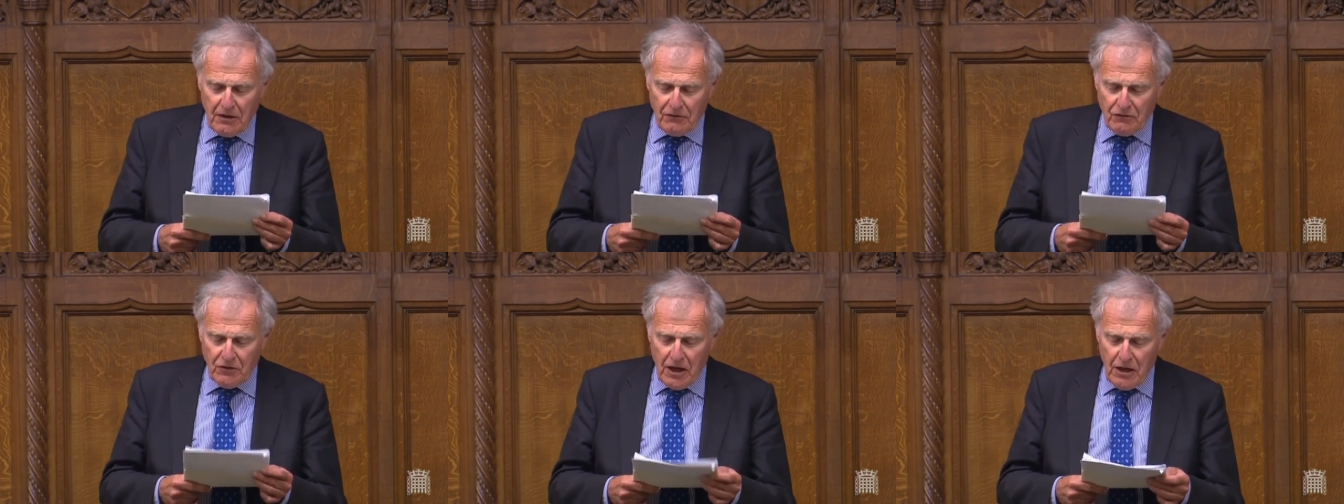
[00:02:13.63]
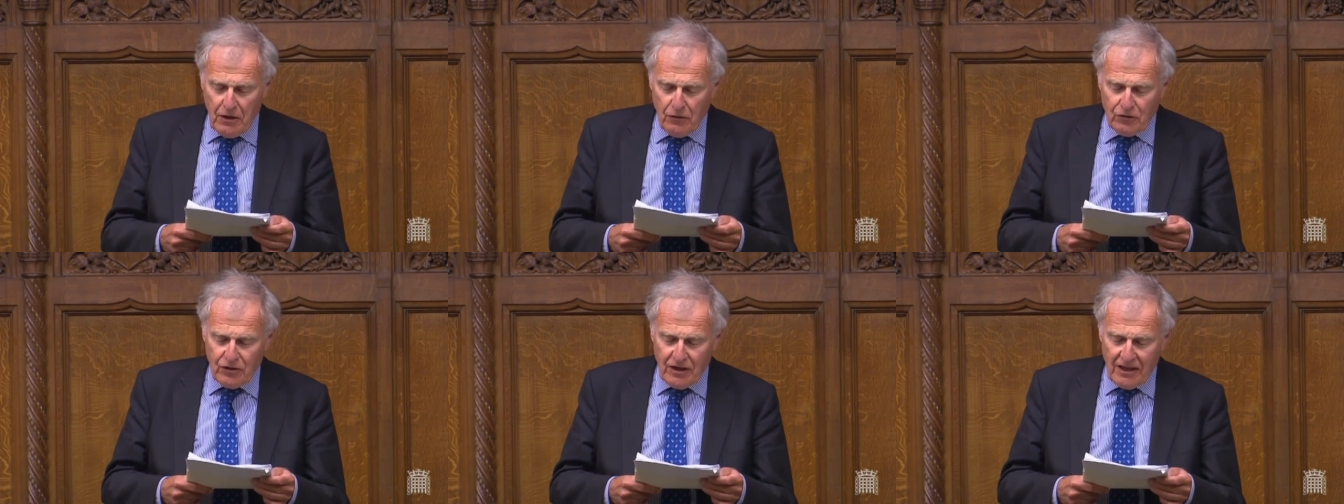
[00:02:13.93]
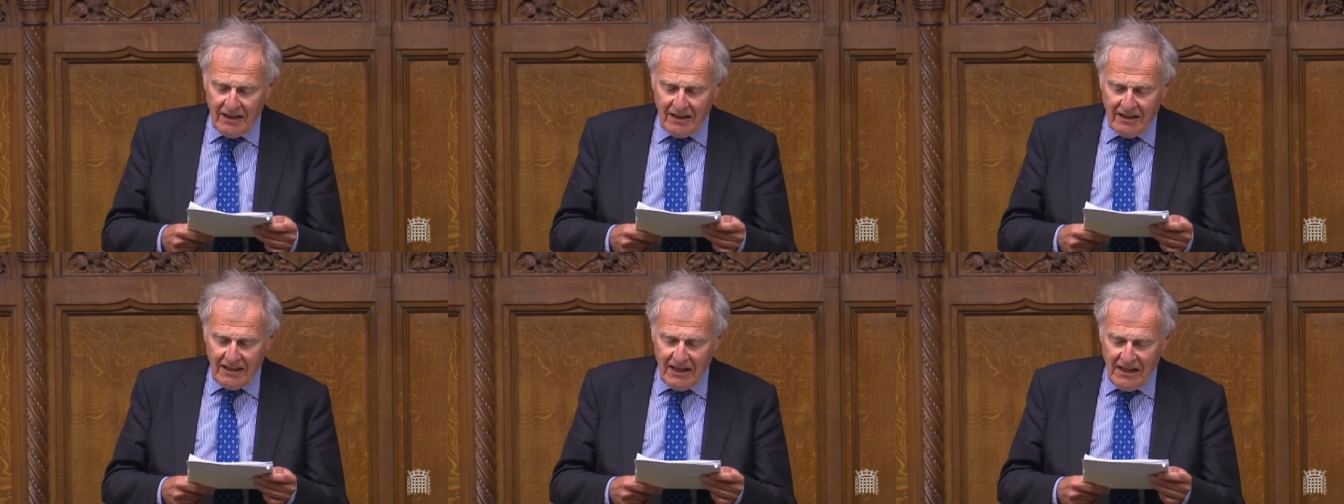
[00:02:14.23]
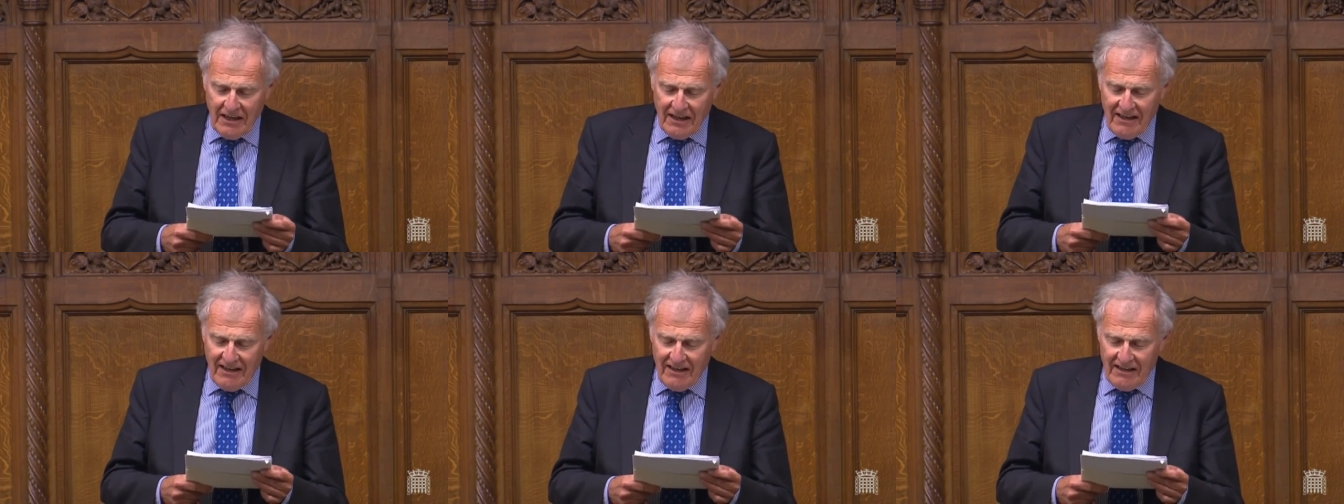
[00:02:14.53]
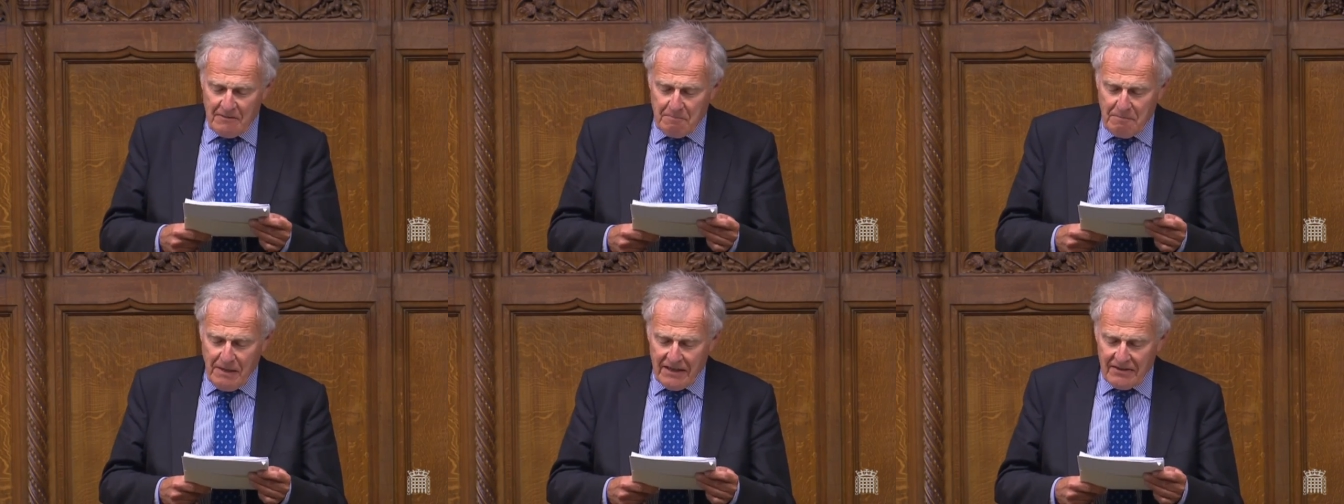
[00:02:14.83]
no deal
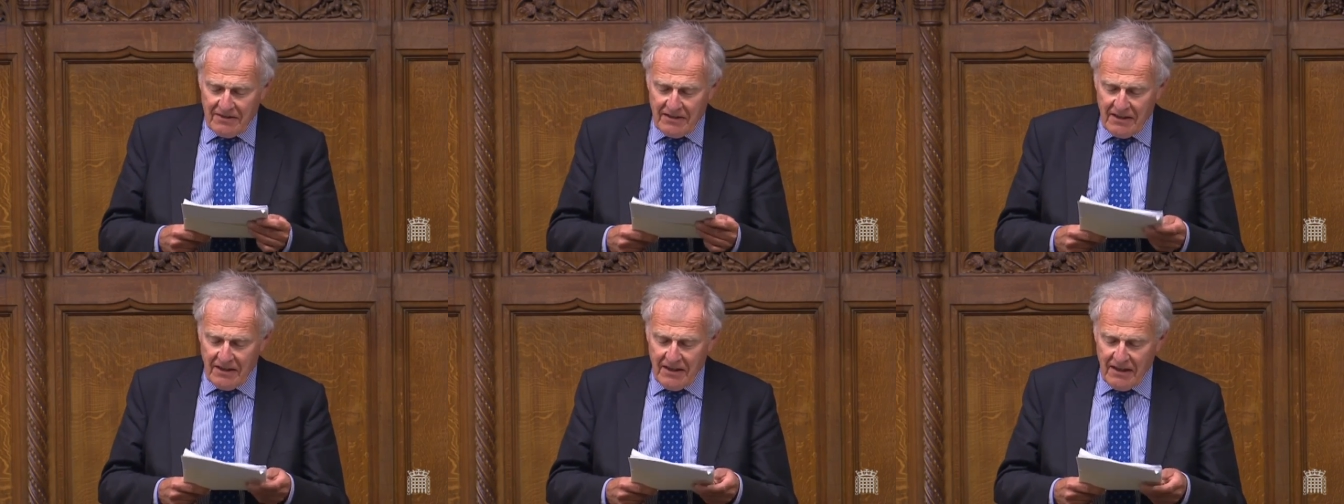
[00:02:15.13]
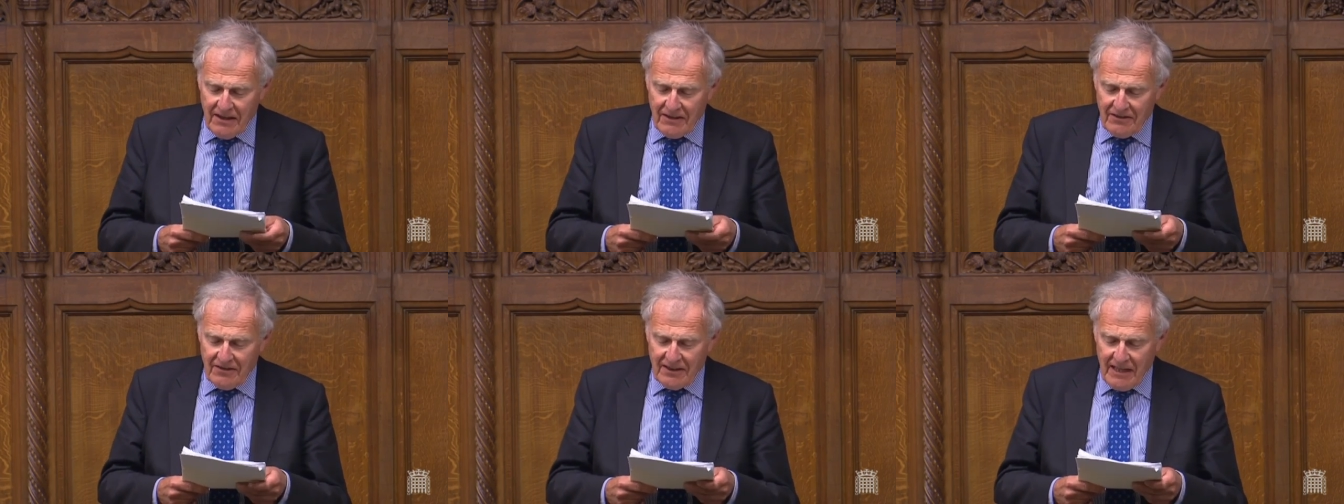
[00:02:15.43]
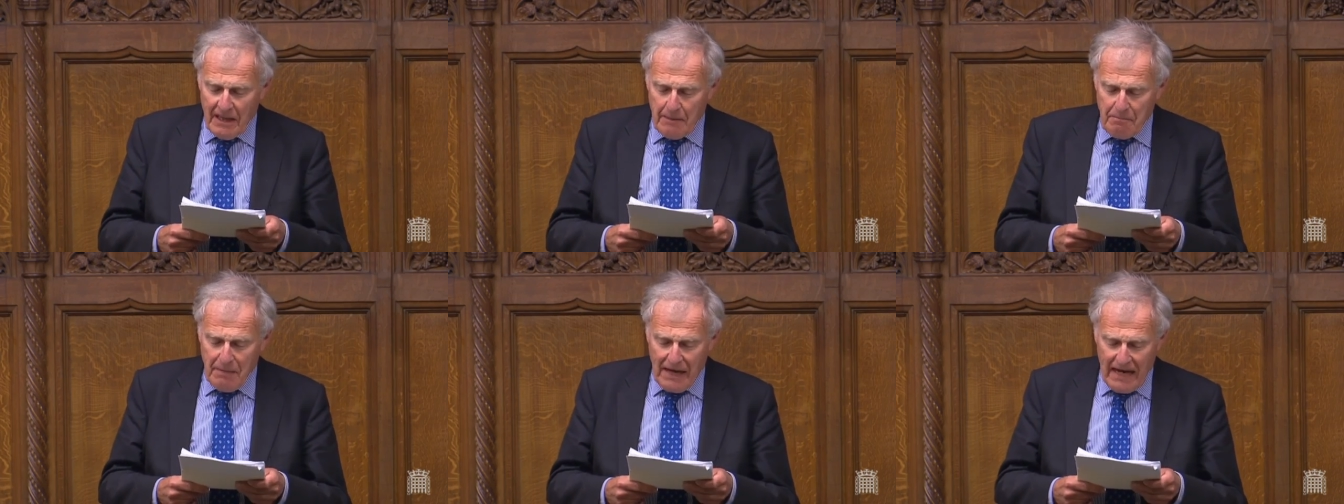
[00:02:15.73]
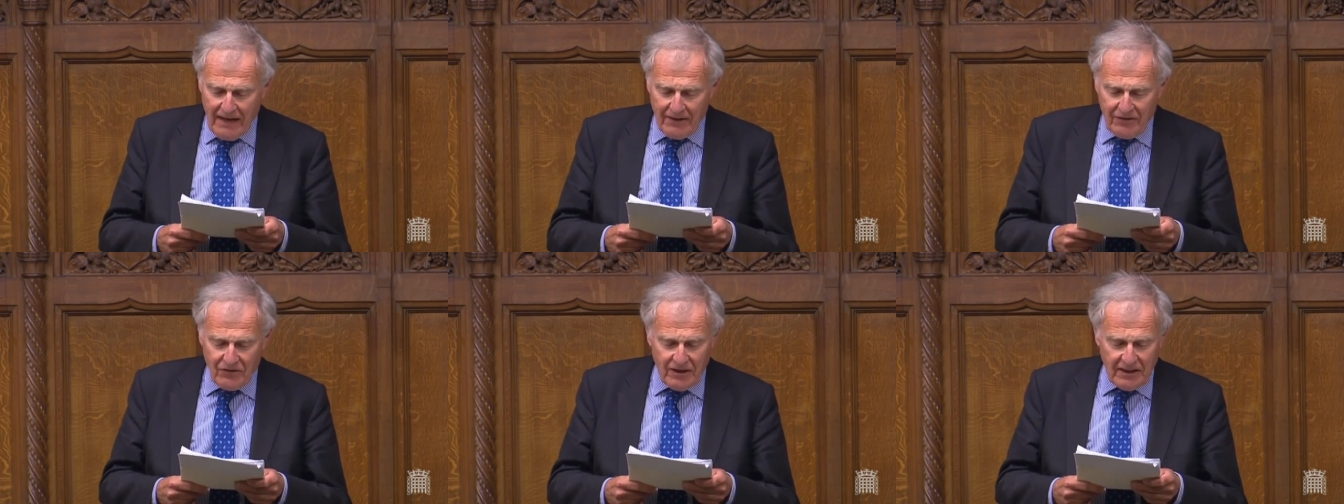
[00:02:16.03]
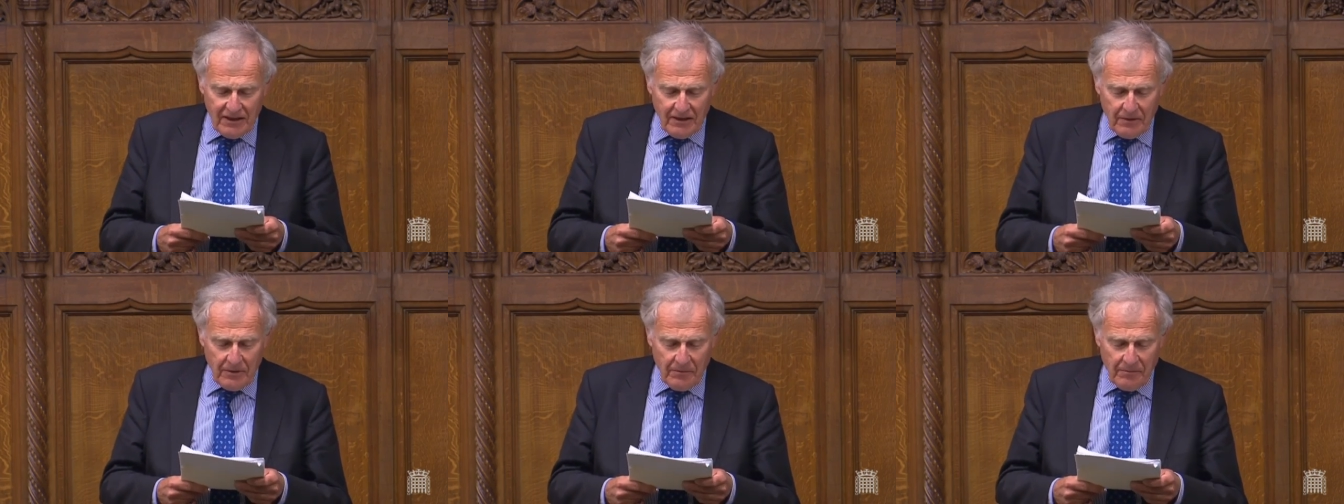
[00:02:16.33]
is better than a bad
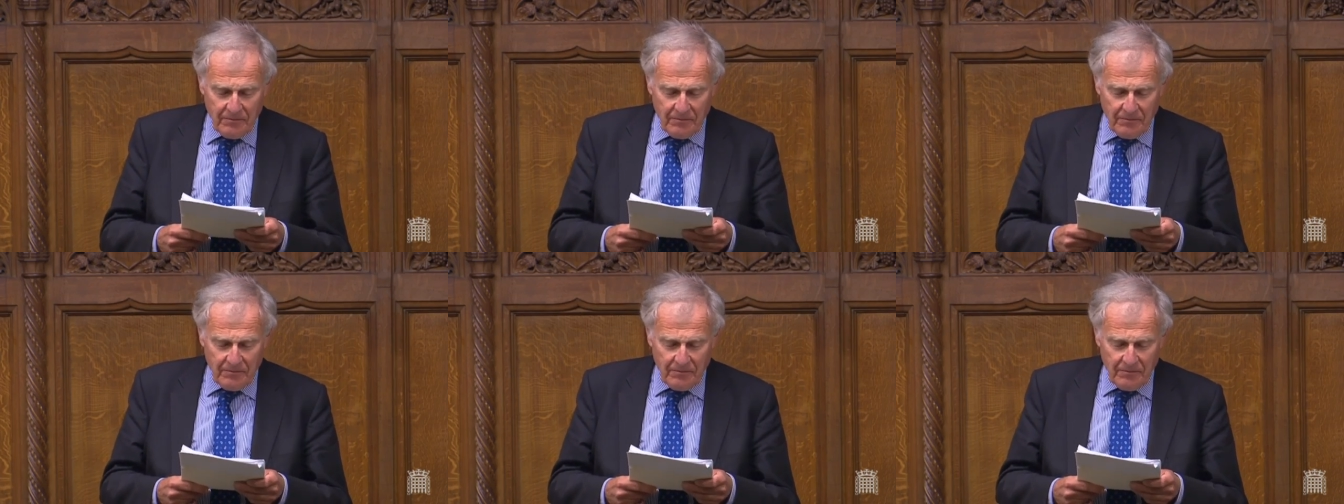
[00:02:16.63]
deal.